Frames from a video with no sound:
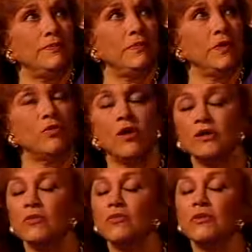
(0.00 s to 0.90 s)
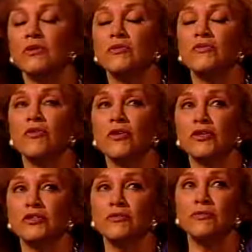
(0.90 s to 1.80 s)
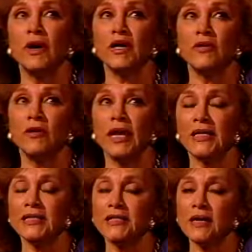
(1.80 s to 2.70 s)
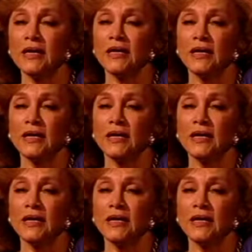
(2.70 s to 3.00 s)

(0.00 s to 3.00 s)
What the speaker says: the one with the voice of Mario Lanza,